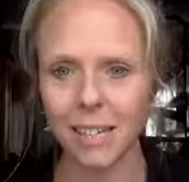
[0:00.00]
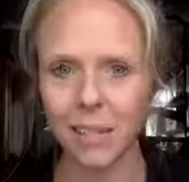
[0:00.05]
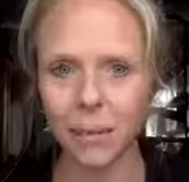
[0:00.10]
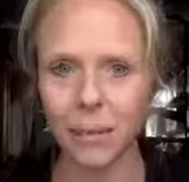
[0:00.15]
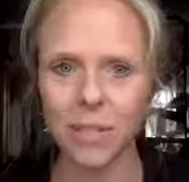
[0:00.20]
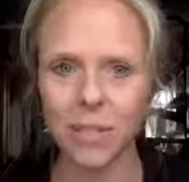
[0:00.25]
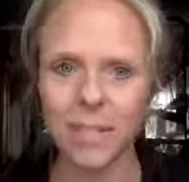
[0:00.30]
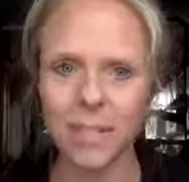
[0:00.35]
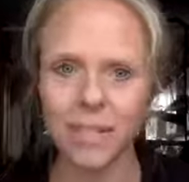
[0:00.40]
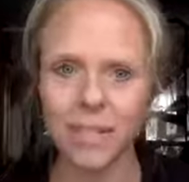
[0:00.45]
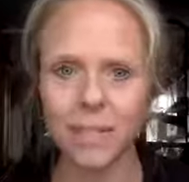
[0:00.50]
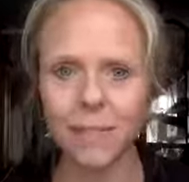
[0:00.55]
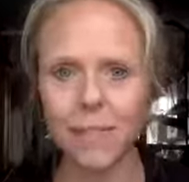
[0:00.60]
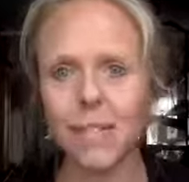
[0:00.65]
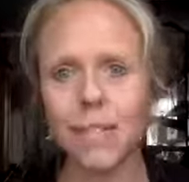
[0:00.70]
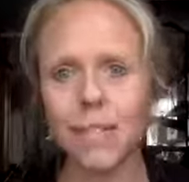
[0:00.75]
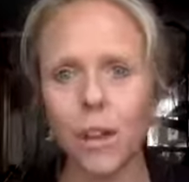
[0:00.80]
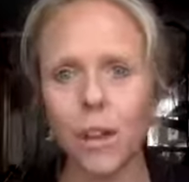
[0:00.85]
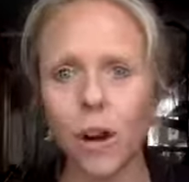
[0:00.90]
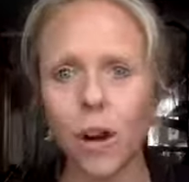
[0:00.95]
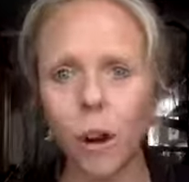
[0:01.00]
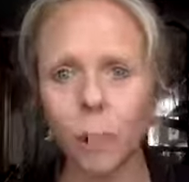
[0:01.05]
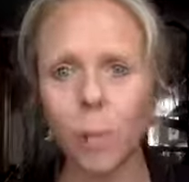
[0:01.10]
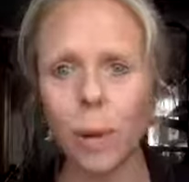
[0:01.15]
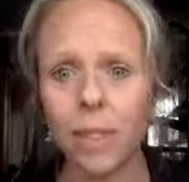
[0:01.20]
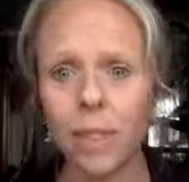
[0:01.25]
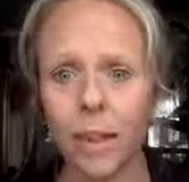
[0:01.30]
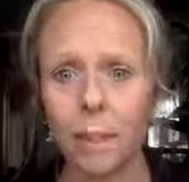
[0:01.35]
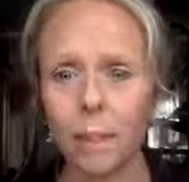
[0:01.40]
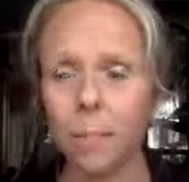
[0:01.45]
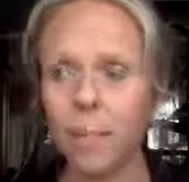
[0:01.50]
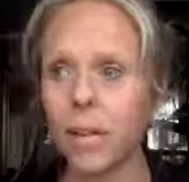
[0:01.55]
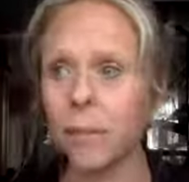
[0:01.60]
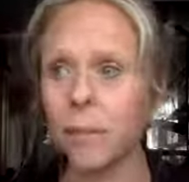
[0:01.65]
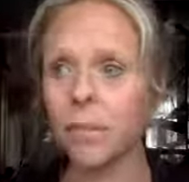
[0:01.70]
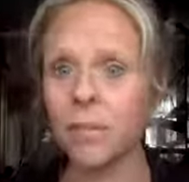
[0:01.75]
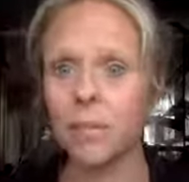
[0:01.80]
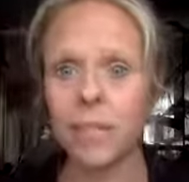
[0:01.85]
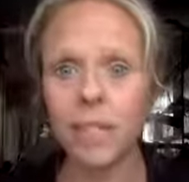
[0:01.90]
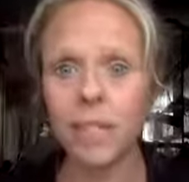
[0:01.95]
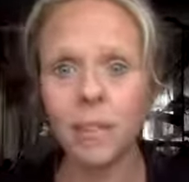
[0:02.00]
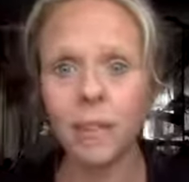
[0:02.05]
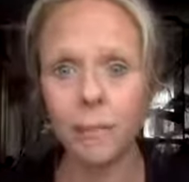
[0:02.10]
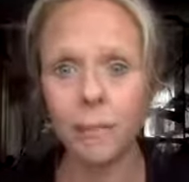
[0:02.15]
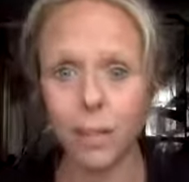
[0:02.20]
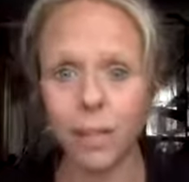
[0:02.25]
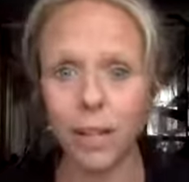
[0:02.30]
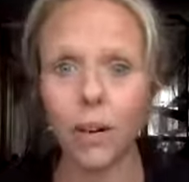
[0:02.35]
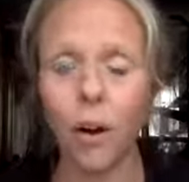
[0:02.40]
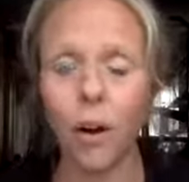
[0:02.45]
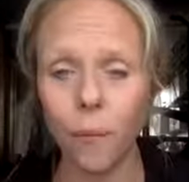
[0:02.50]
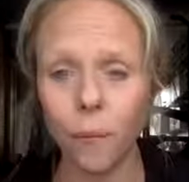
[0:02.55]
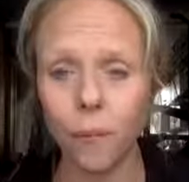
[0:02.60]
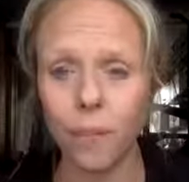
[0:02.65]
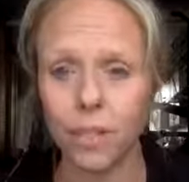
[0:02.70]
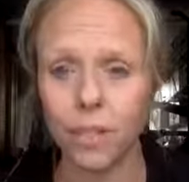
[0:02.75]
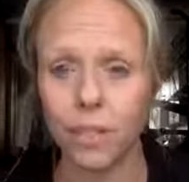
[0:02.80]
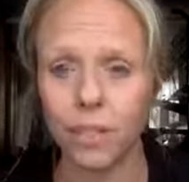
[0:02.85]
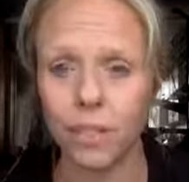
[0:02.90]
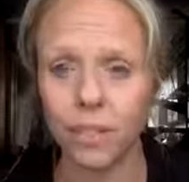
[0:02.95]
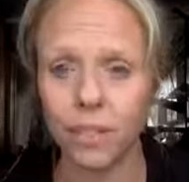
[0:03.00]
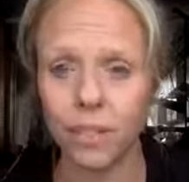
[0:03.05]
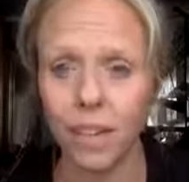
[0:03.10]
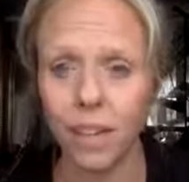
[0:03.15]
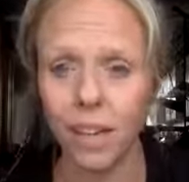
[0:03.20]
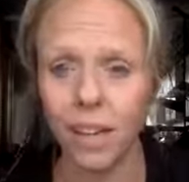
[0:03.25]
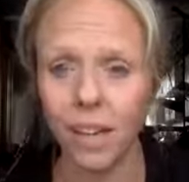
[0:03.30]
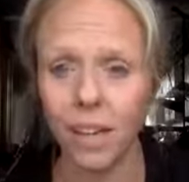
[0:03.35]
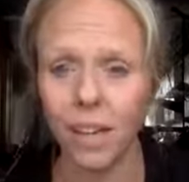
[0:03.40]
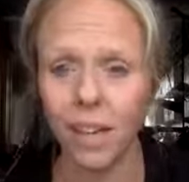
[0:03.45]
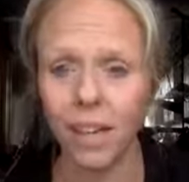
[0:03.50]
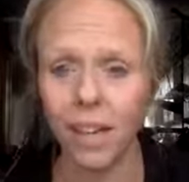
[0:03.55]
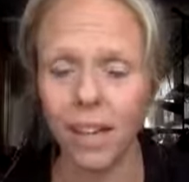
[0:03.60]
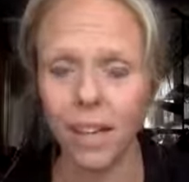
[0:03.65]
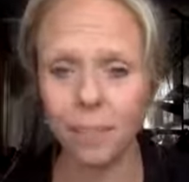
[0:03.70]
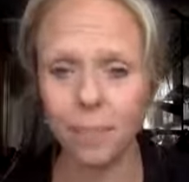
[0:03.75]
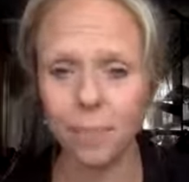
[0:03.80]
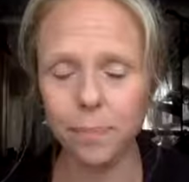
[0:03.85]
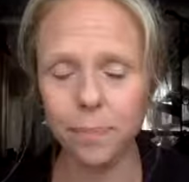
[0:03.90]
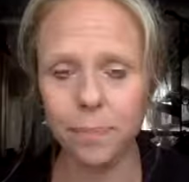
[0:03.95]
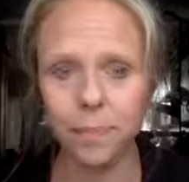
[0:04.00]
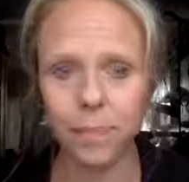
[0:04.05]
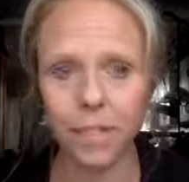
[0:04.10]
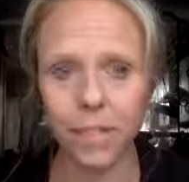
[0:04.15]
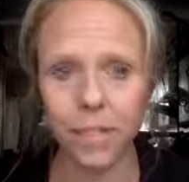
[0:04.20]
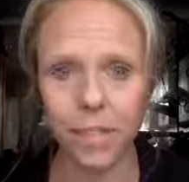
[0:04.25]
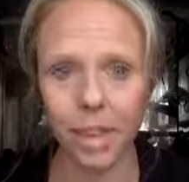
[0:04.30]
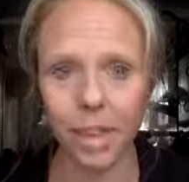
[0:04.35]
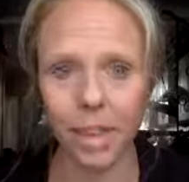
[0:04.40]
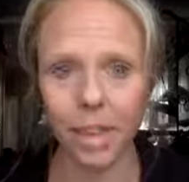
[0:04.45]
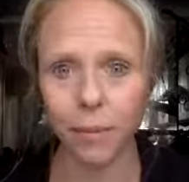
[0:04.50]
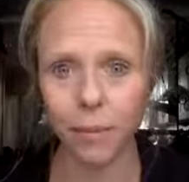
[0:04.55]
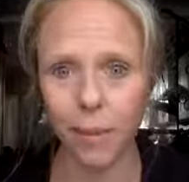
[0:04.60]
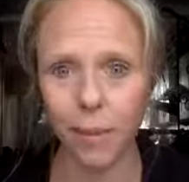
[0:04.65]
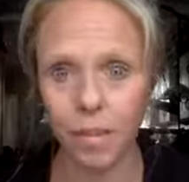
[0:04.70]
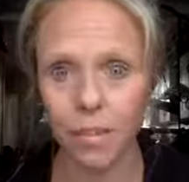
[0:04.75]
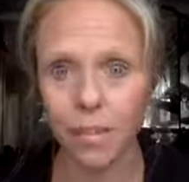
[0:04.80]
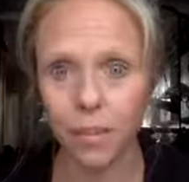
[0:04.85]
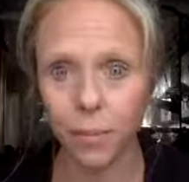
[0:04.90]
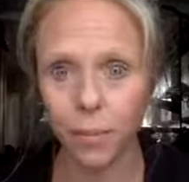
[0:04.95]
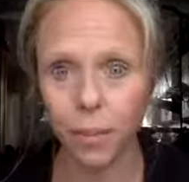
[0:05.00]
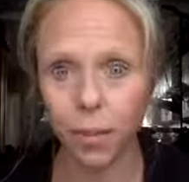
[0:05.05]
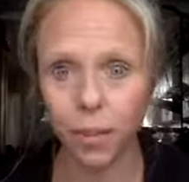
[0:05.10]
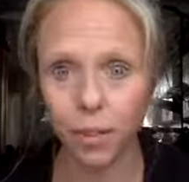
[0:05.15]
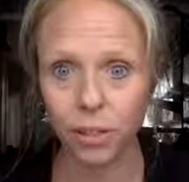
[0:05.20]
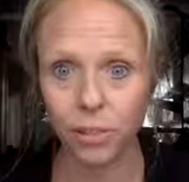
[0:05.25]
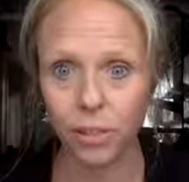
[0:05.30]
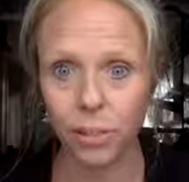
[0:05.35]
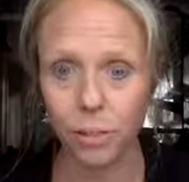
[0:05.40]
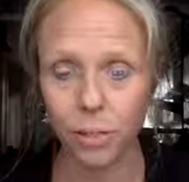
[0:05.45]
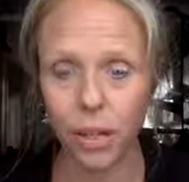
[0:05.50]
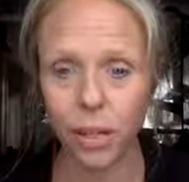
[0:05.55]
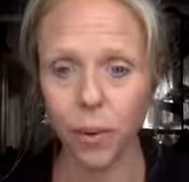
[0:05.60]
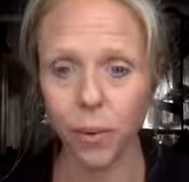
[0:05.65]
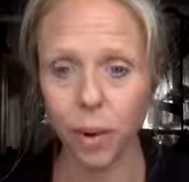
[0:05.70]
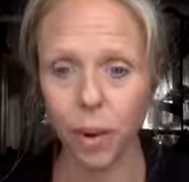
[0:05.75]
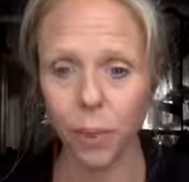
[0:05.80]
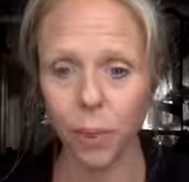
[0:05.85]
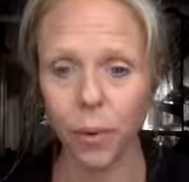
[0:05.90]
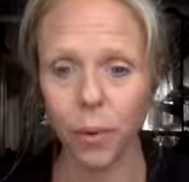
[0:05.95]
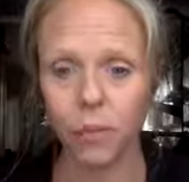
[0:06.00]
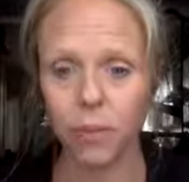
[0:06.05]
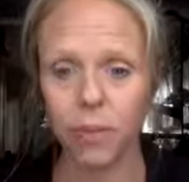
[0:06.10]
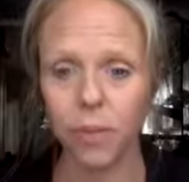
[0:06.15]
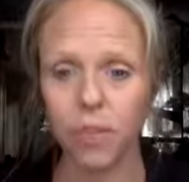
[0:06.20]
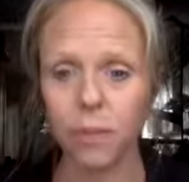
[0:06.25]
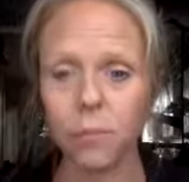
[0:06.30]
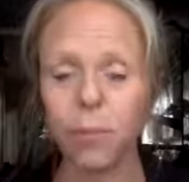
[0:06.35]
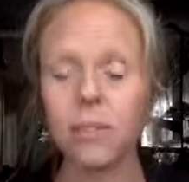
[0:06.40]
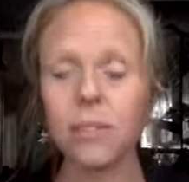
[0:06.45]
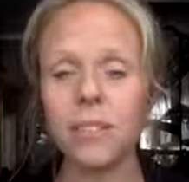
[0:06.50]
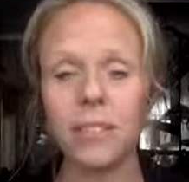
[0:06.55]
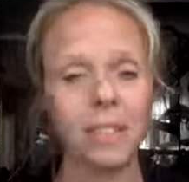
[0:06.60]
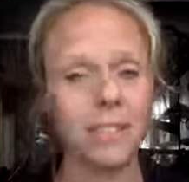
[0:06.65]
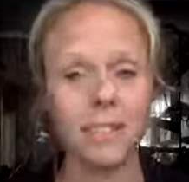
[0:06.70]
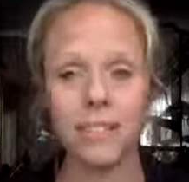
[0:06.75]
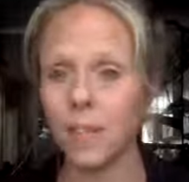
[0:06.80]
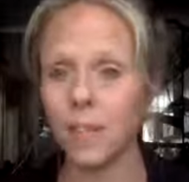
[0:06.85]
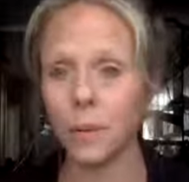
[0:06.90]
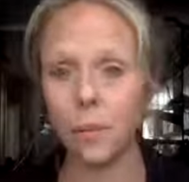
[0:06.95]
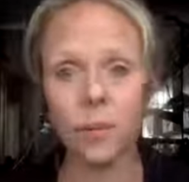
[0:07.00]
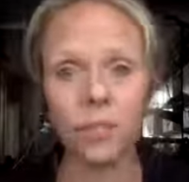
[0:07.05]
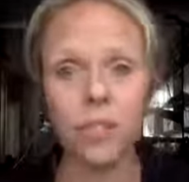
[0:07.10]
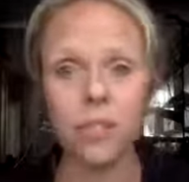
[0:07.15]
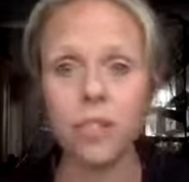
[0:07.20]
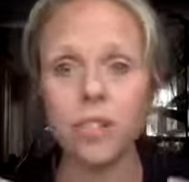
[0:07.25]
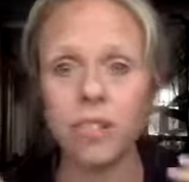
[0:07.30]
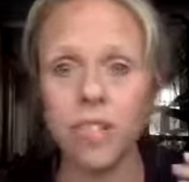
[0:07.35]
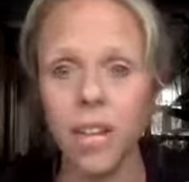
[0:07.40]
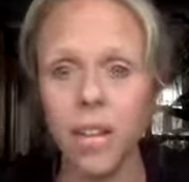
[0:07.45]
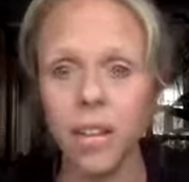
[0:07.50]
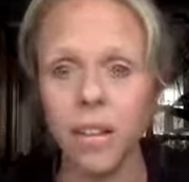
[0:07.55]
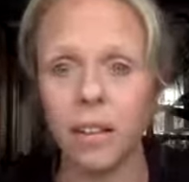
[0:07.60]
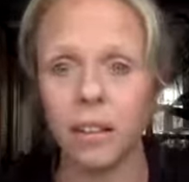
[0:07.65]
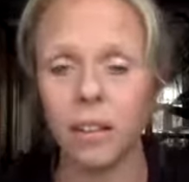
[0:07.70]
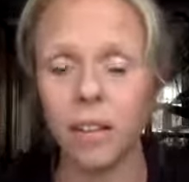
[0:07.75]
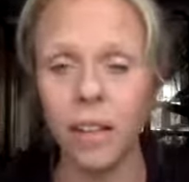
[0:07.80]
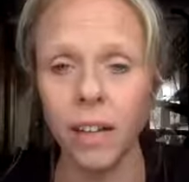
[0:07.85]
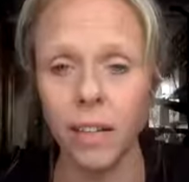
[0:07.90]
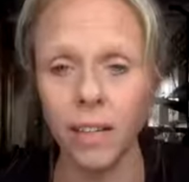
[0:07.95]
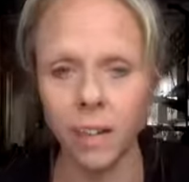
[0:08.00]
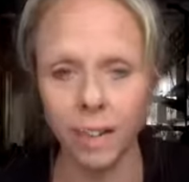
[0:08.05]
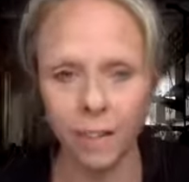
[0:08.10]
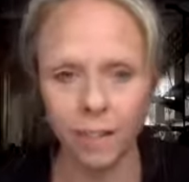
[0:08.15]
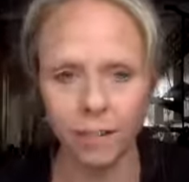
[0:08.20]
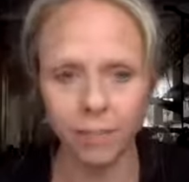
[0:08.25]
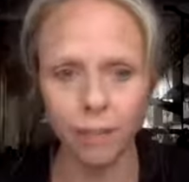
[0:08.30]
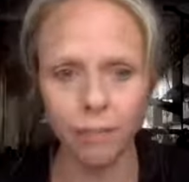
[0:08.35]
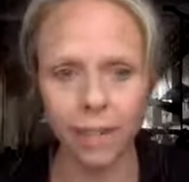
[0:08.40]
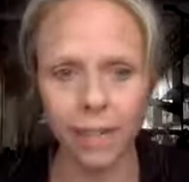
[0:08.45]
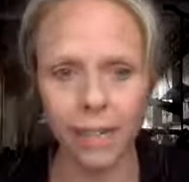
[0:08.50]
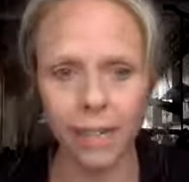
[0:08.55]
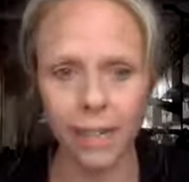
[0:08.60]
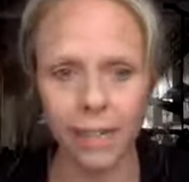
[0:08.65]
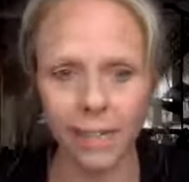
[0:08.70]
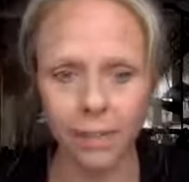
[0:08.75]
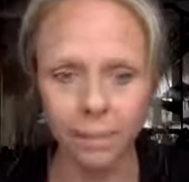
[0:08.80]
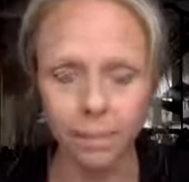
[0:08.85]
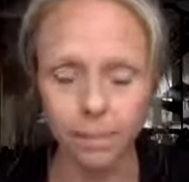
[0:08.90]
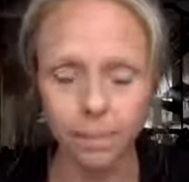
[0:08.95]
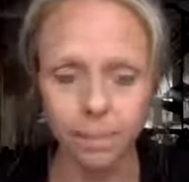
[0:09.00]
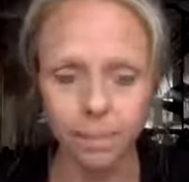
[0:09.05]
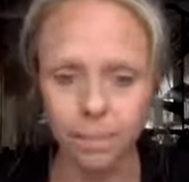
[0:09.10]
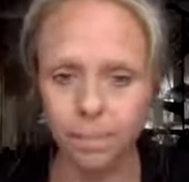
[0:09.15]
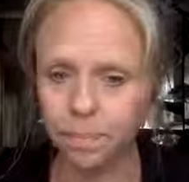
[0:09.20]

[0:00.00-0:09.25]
And it wasn't necessarily to copy them, but it was to give me the confidence um, to get out into the world and be who I was. And it wasn't, as I say, it wasn't until really